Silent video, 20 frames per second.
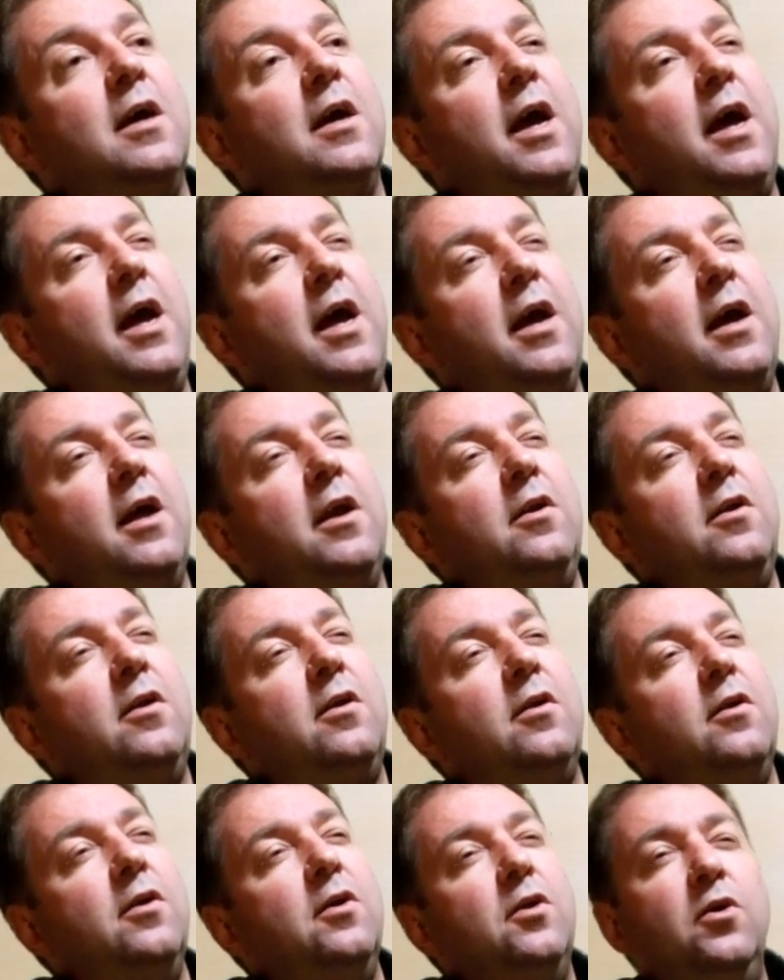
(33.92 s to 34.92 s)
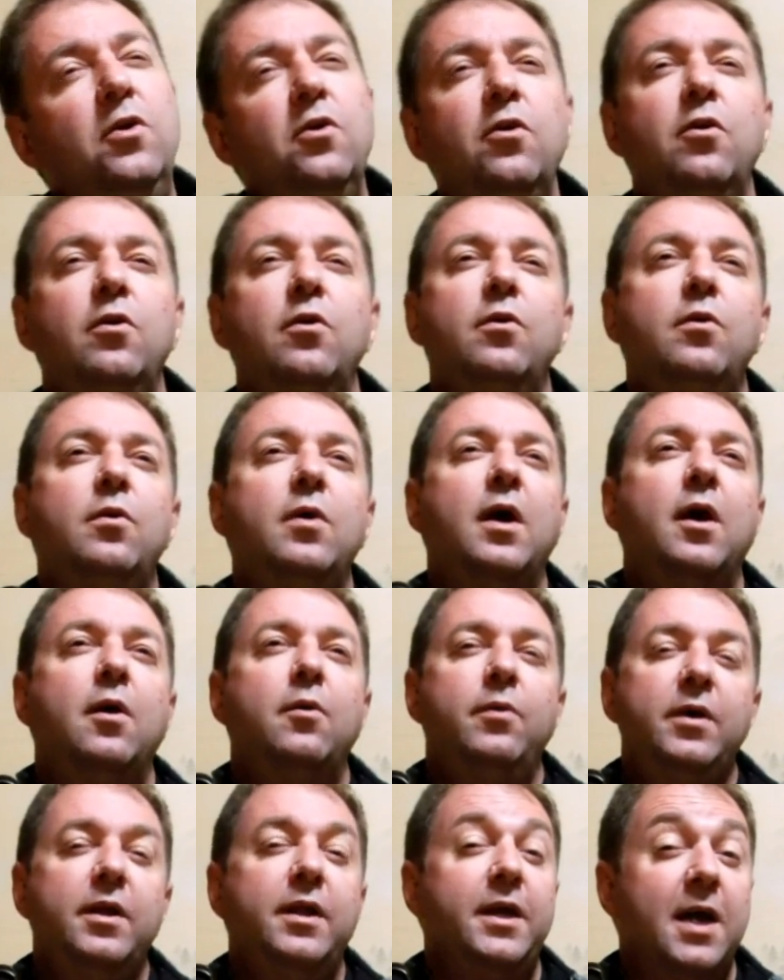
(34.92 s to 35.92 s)
And you are
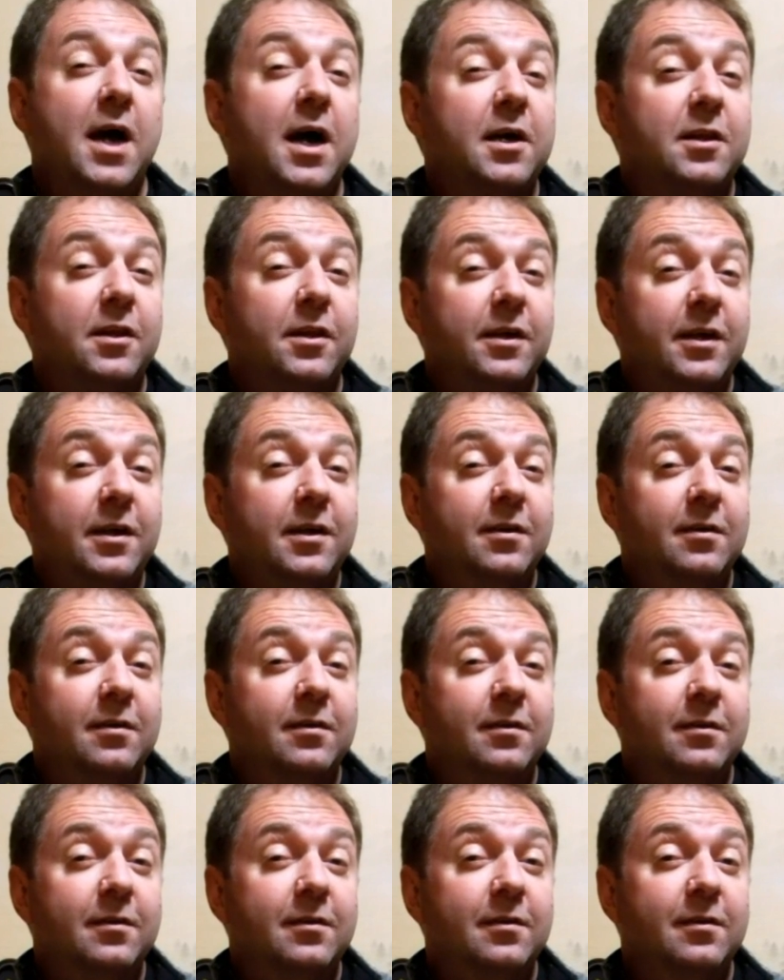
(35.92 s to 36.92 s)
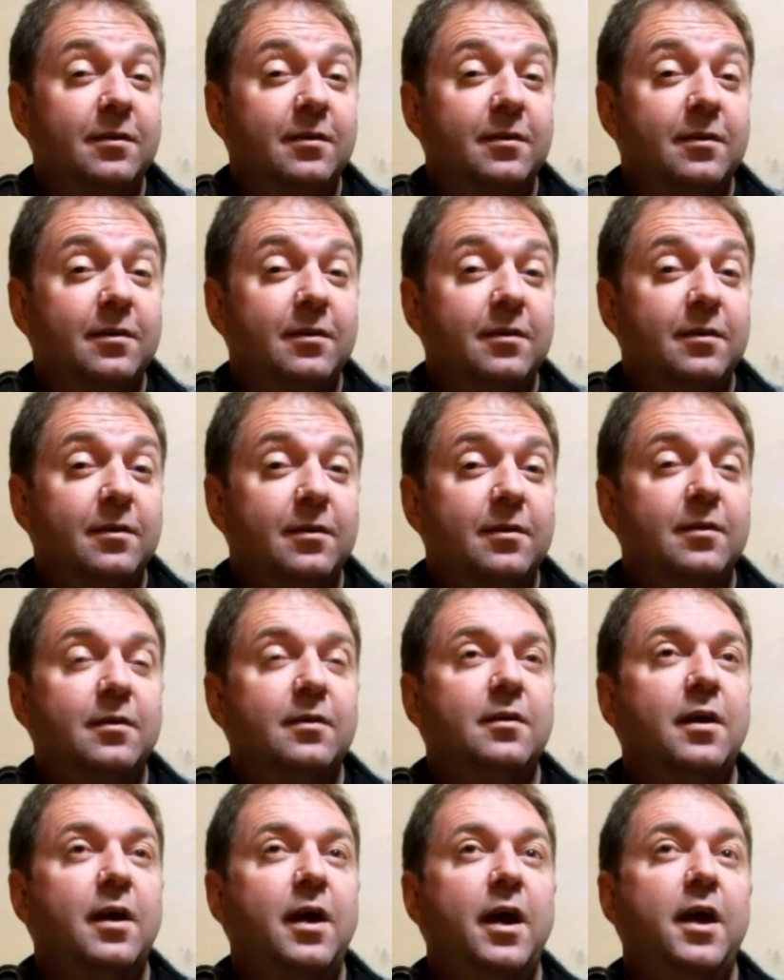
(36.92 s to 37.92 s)
really ugly.
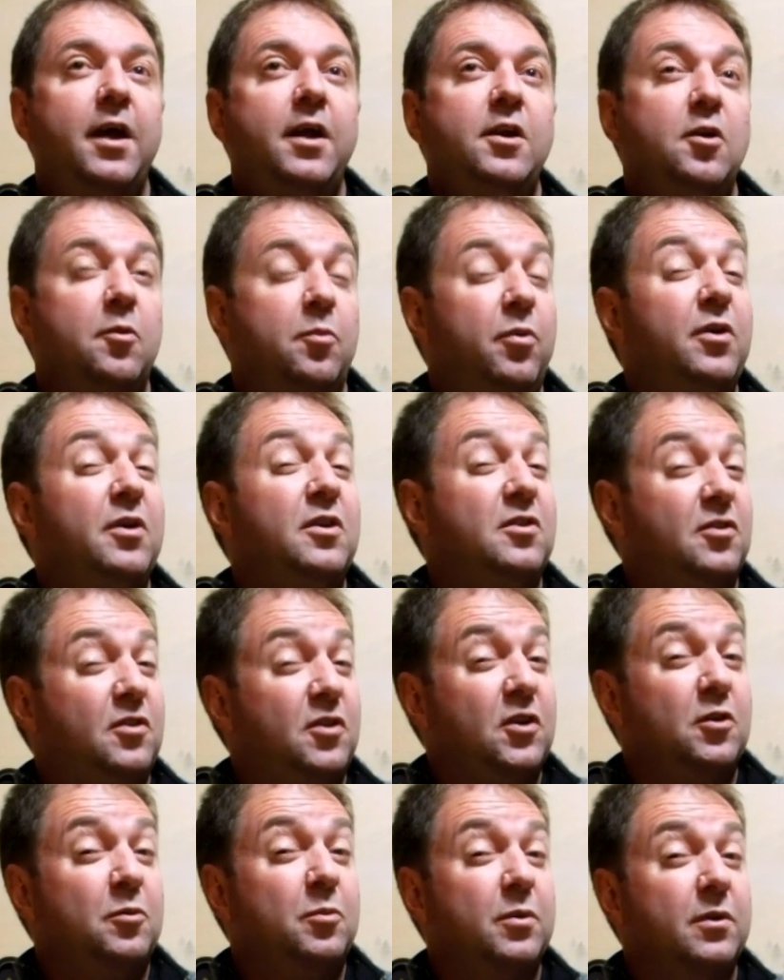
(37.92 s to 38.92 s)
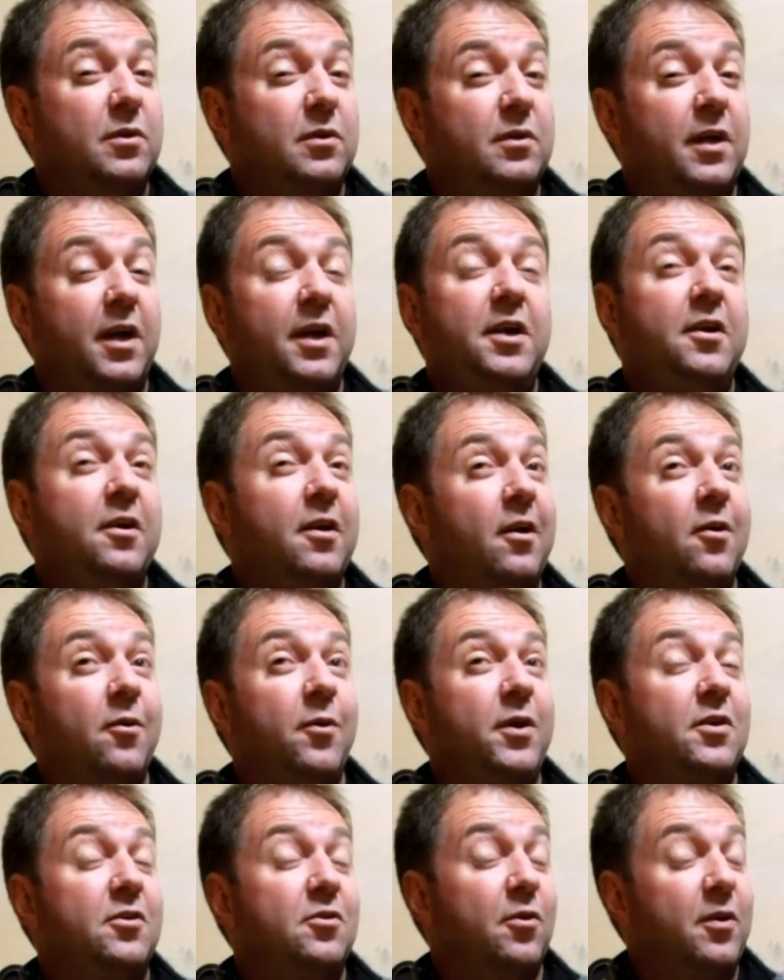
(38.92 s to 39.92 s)
And you're pretty stupid and you don't know what
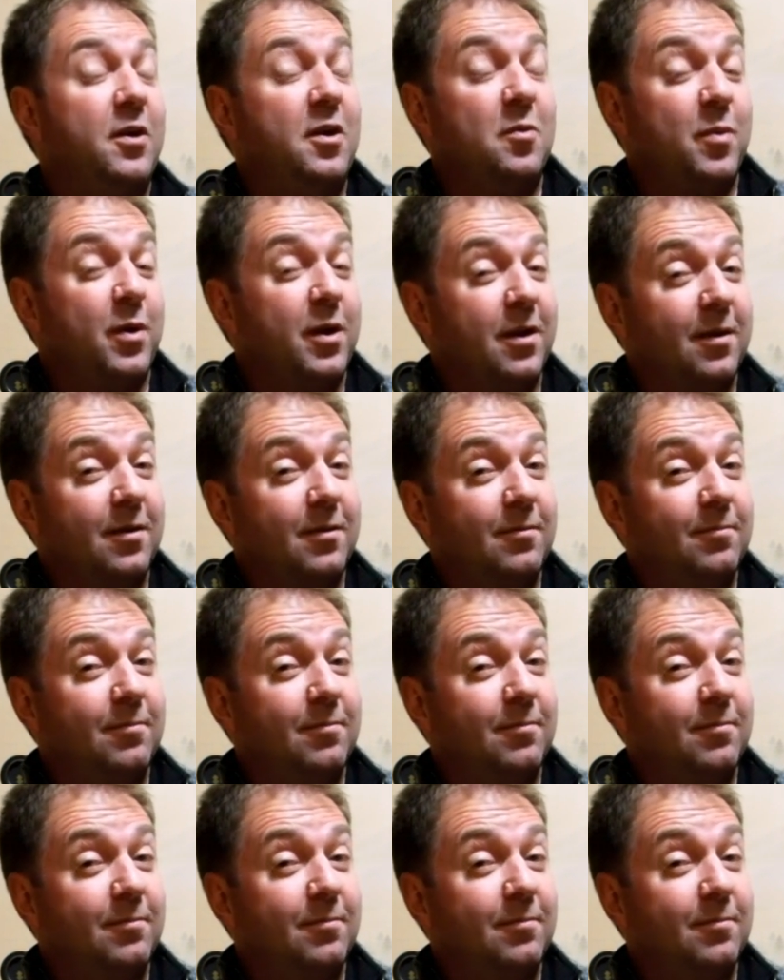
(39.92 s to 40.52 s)
you're talking about.